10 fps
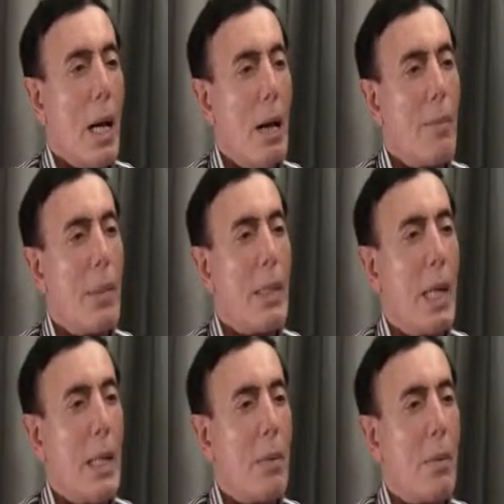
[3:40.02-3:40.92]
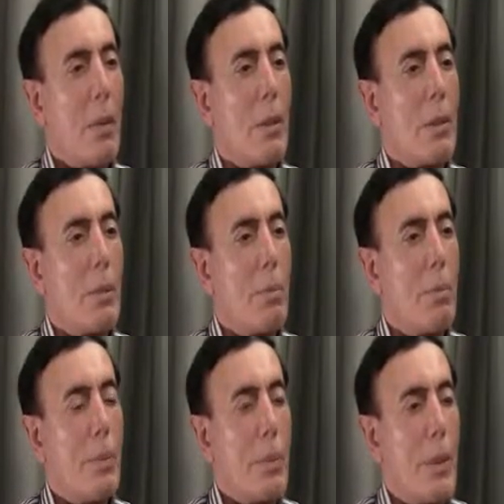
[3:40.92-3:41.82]
have been able to
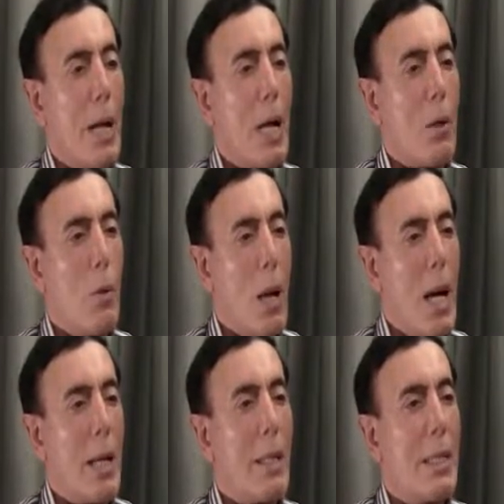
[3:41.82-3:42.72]
acquire